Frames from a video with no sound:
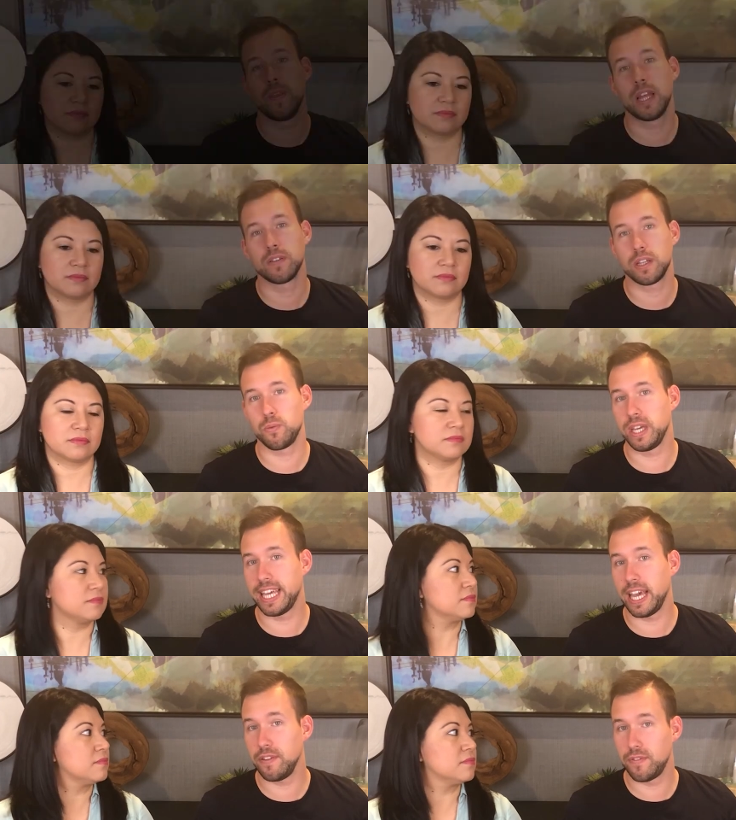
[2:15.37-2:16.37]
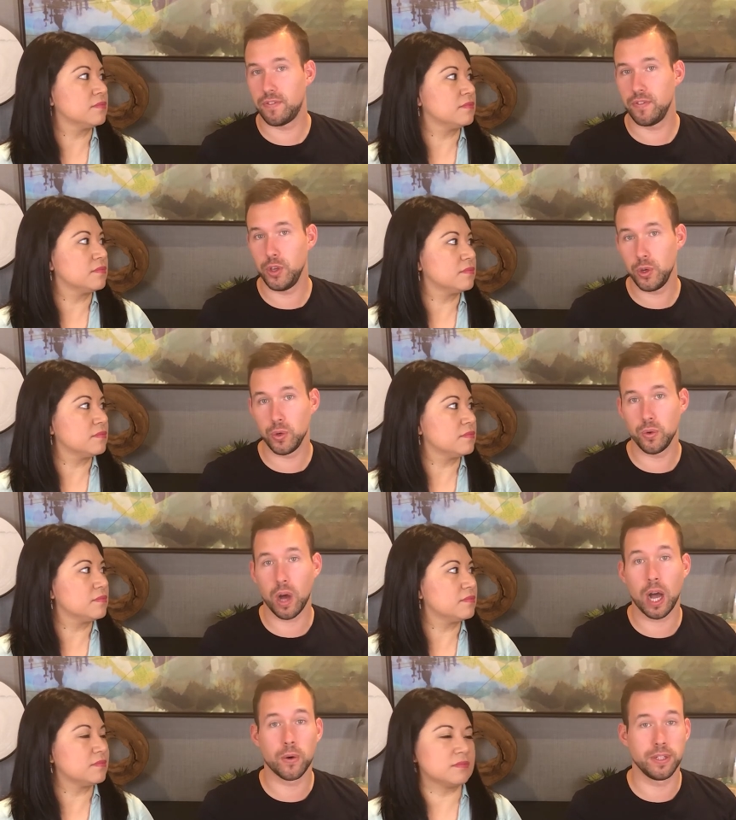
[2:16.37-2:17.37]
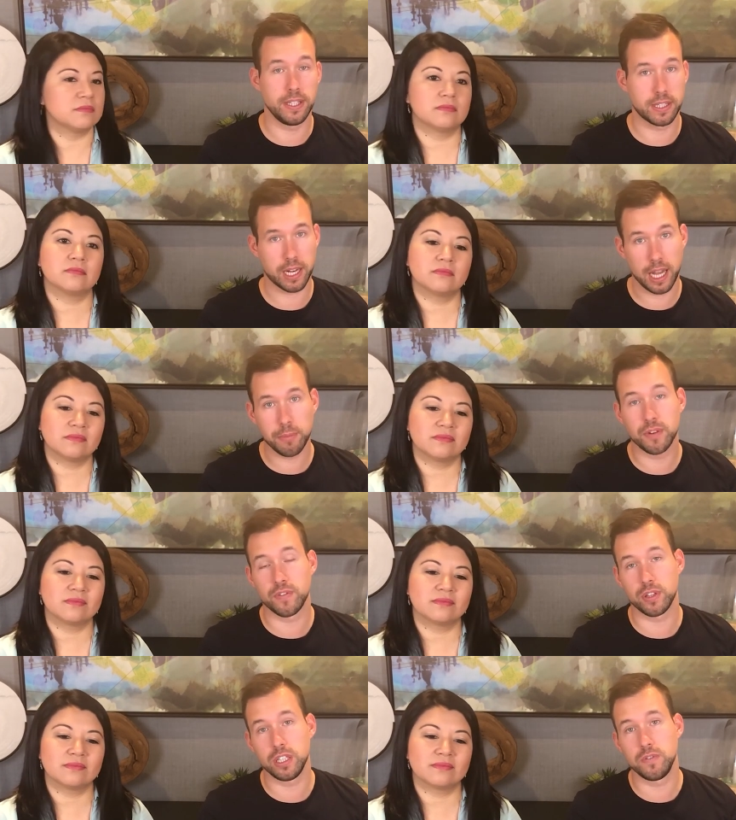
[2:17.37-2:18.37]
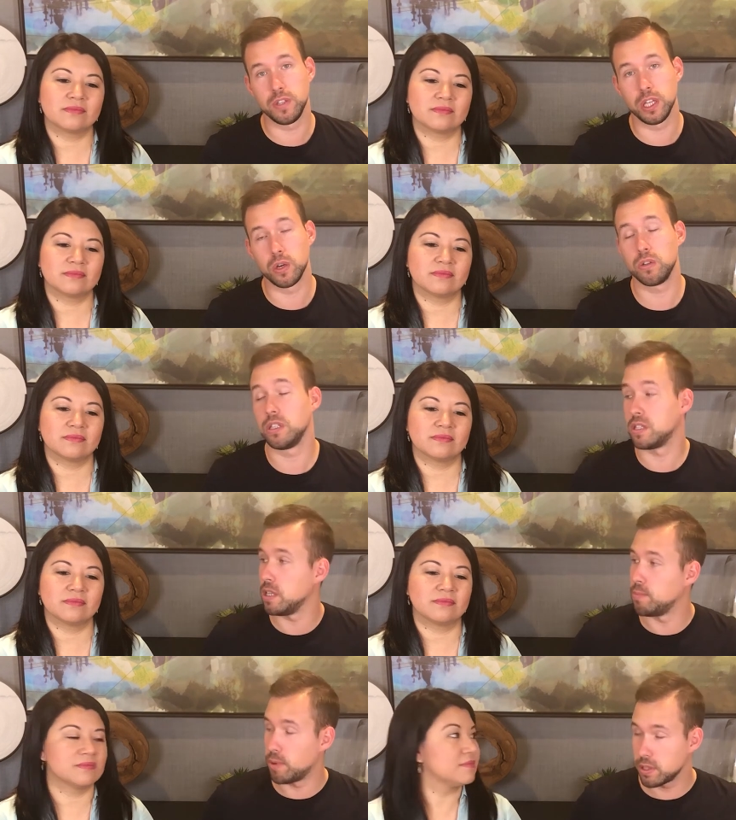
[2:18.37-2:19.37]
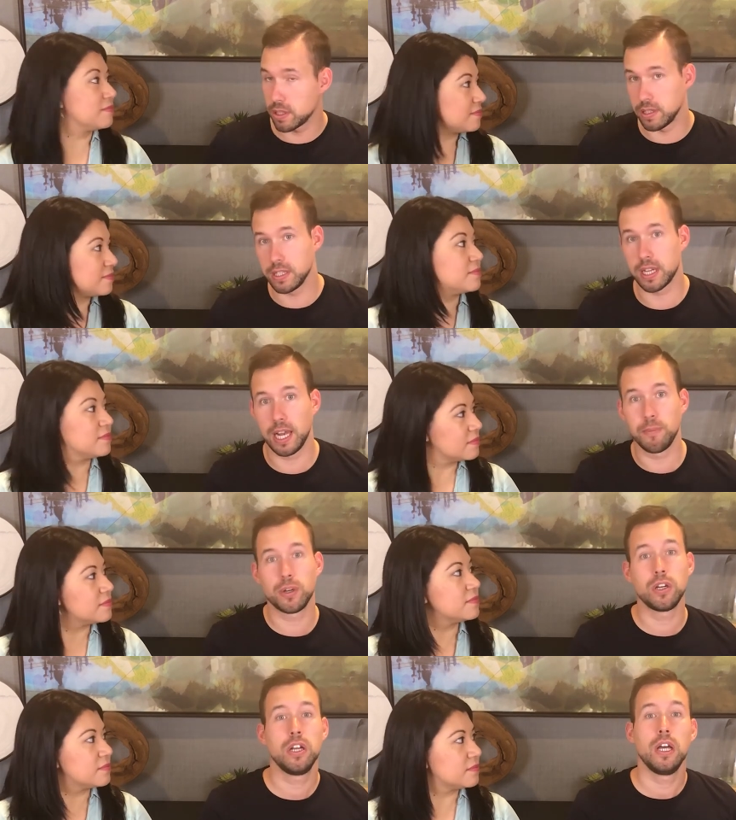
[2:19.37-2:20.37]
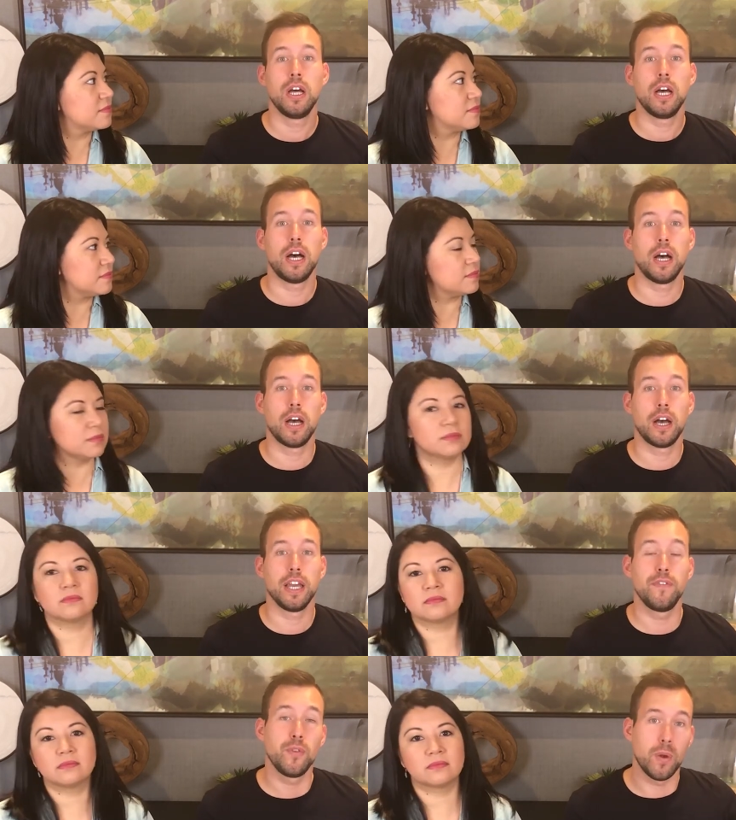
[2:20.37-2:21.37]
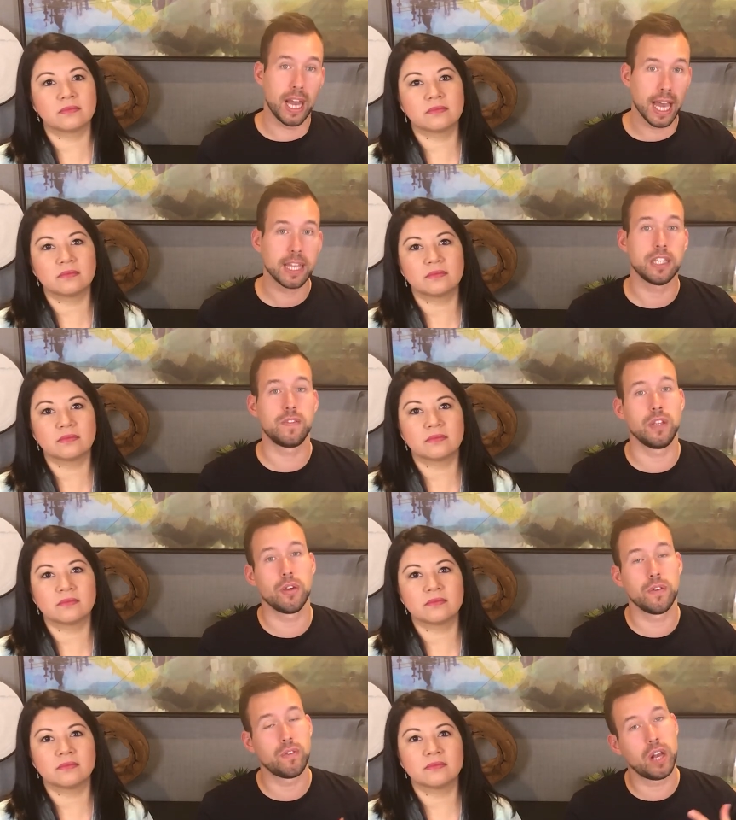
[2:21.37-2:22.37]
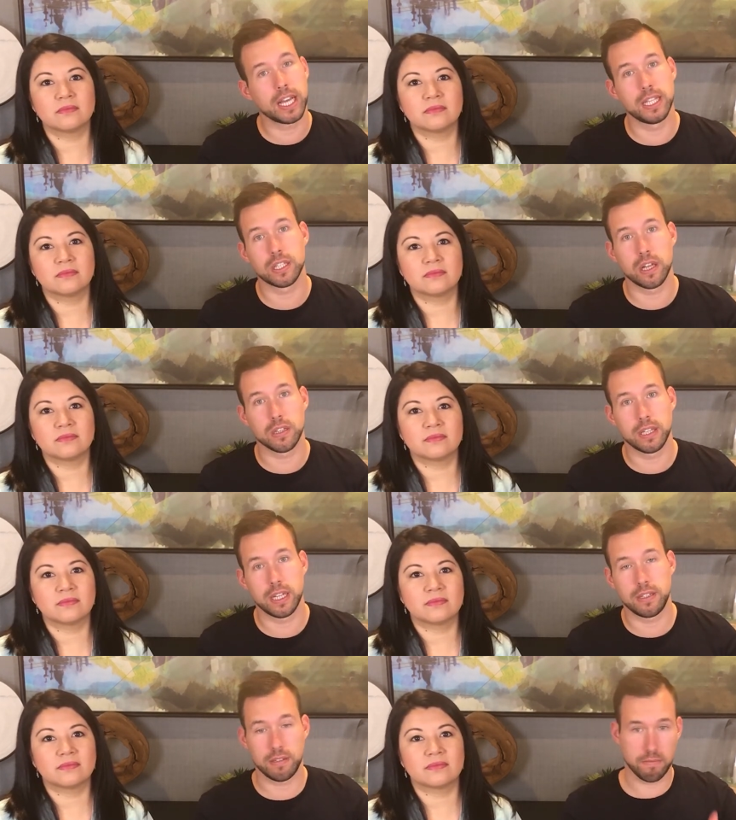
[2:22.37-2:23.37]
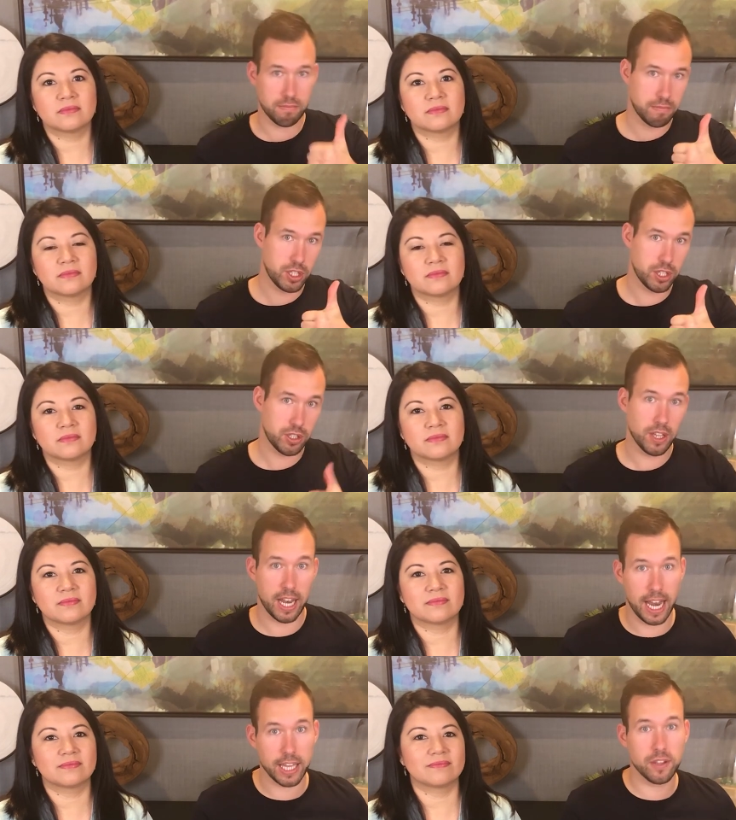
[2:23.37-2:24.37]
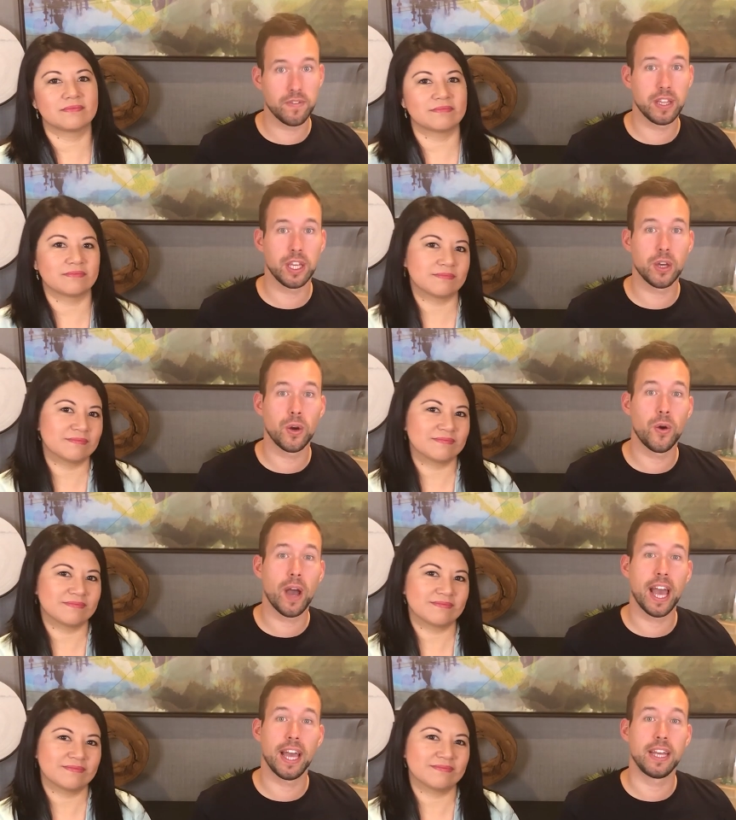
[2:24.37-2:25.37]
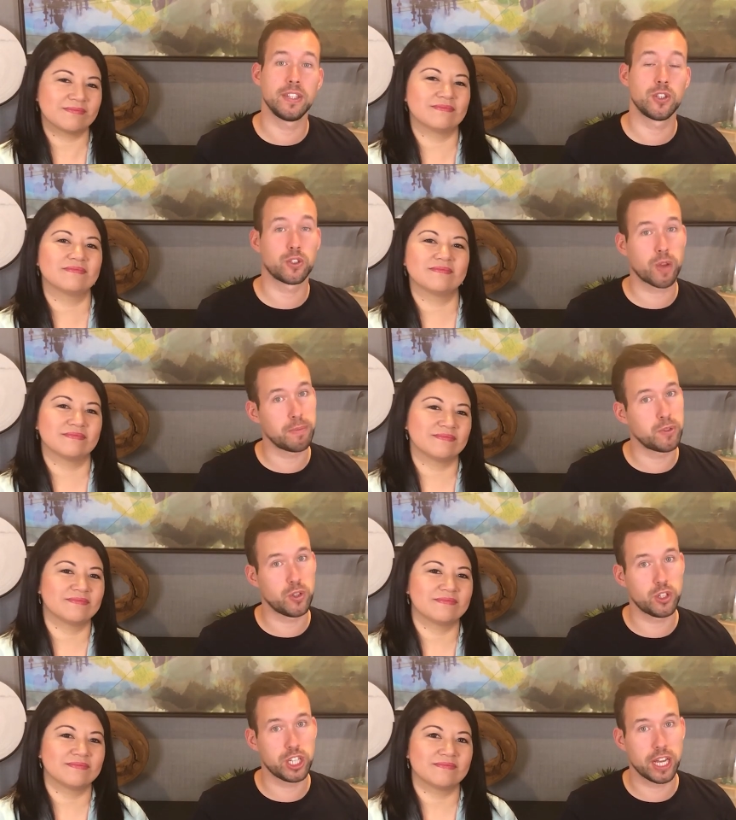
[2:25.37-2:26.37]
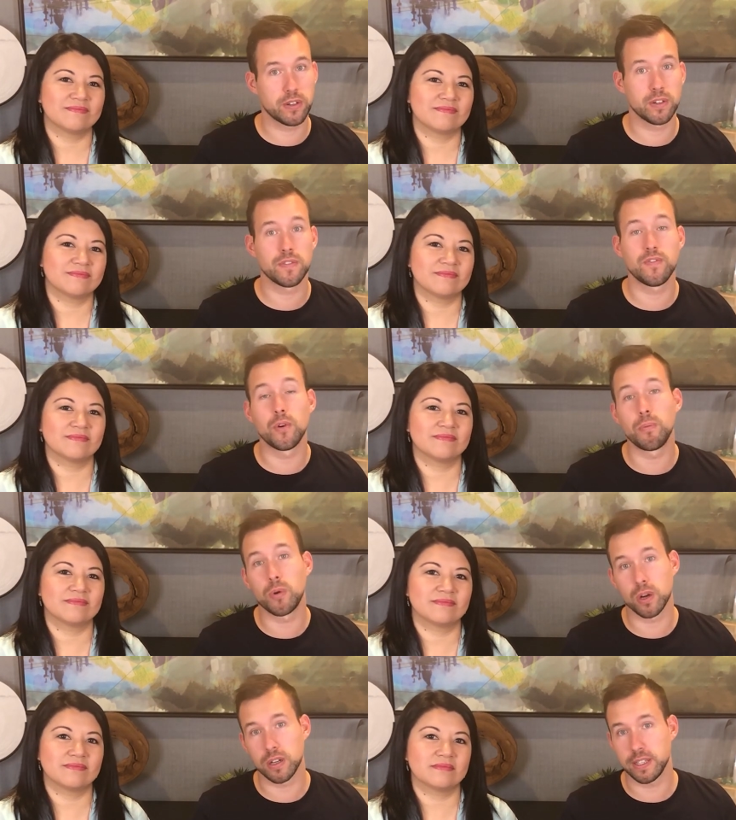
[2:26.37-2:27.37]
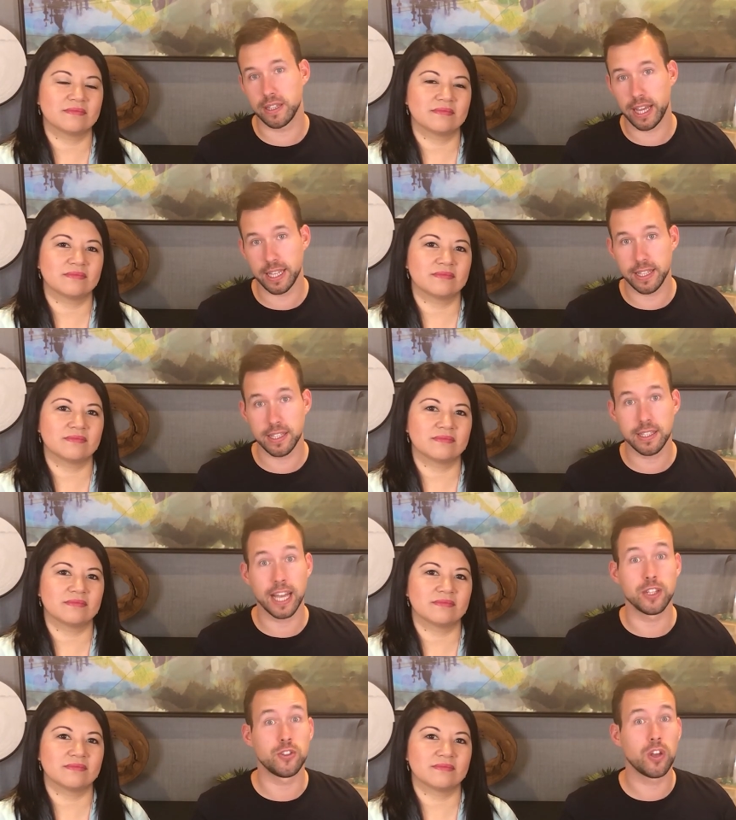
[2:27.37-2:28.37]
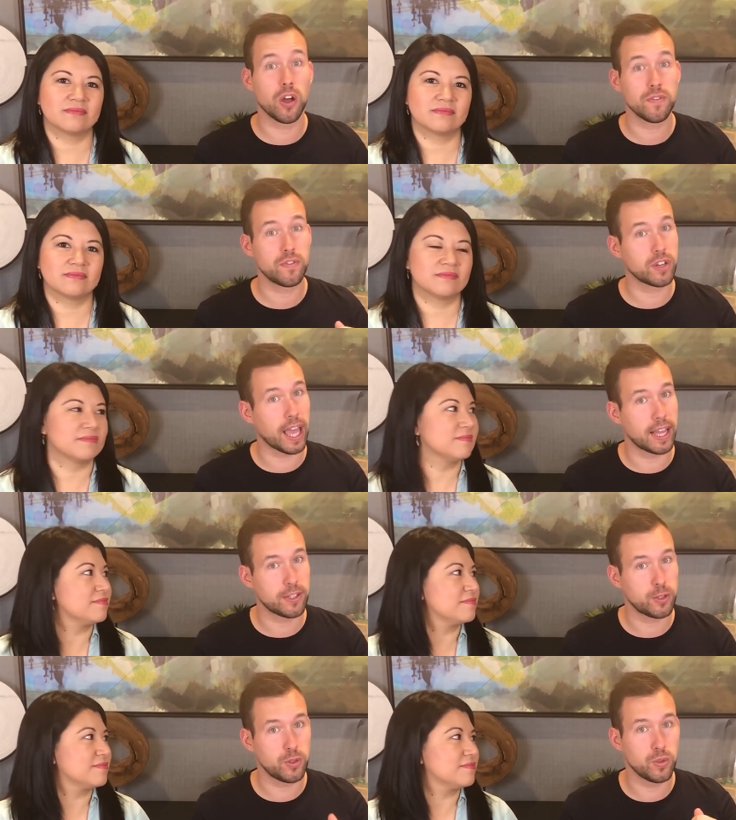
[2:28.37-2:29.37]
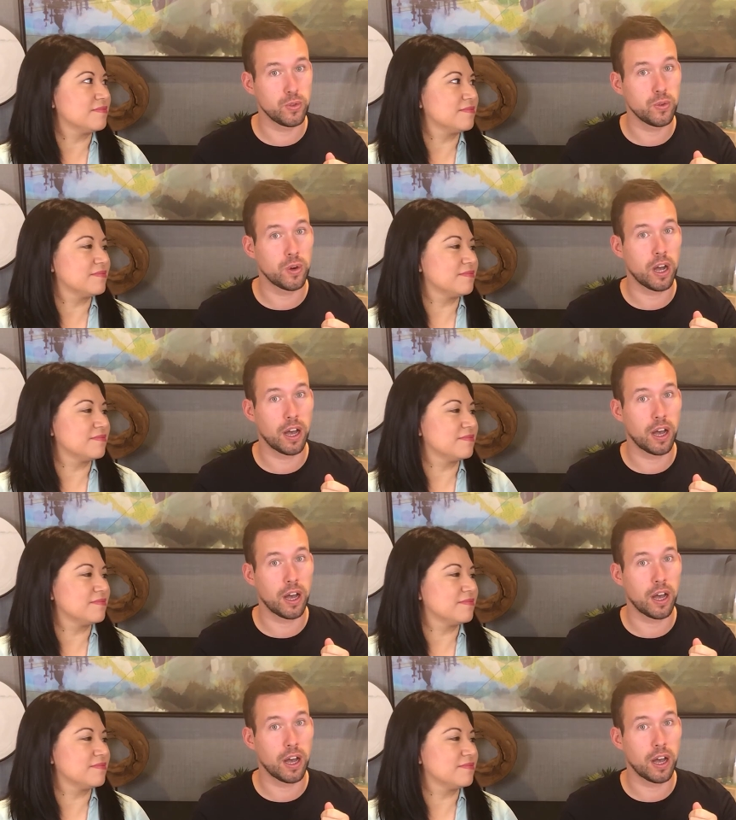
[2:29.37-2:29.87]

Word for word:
Speaker 1: Now that we gave you our disclaimer for this video, this important disclaimer, if you like this video, if you like this content, just like the video and subscribe to the channel for more content like this. And don't forget to